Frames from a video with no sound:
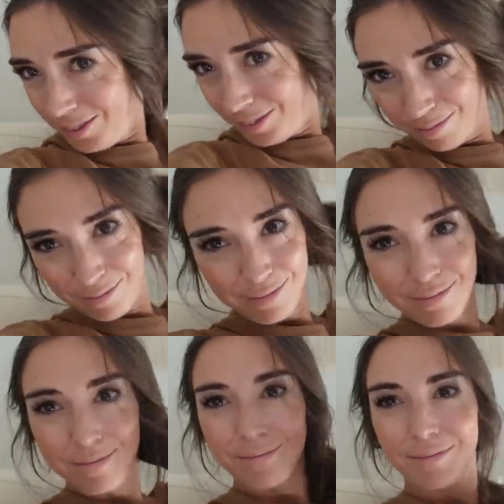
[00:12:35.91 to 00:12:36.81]
I told them I
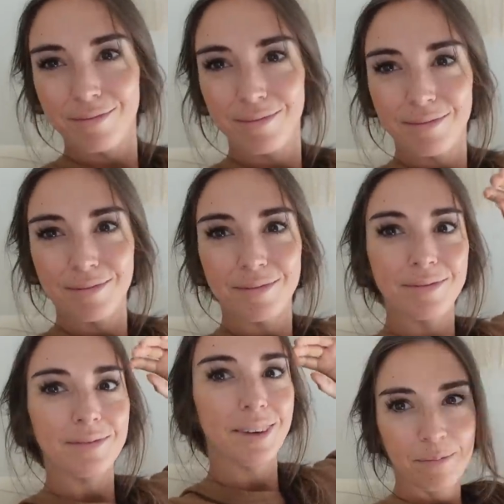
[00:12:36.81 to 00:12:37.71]
have COVID now too.
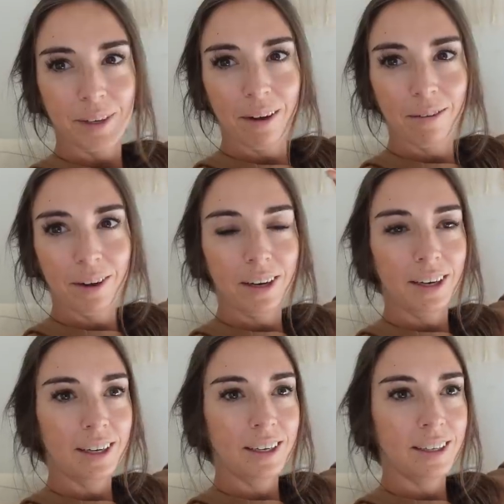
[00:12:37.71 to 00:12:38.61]
Day
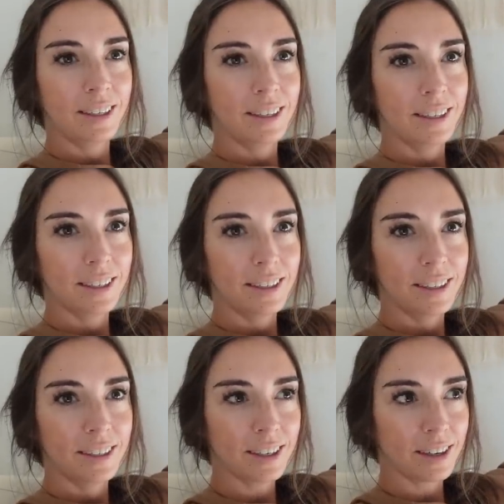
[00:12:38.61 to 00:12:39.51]
one
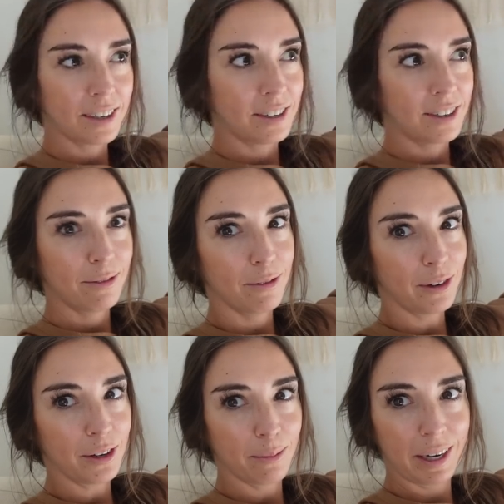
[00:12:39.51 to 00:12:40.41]
sucked
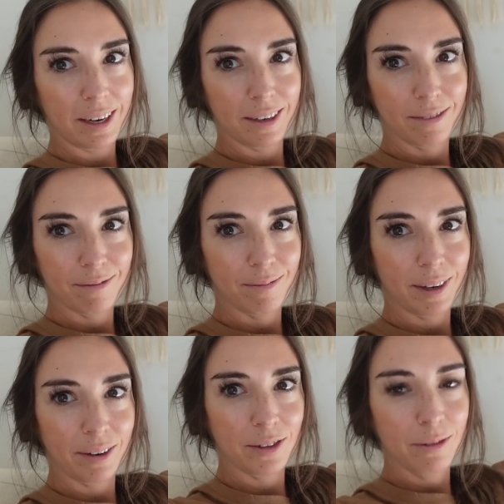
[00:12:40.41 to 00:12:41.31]
real bad.
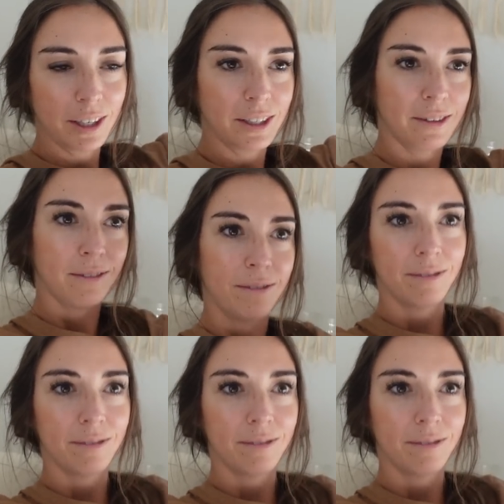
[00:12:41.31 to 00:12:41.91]
That was the worst.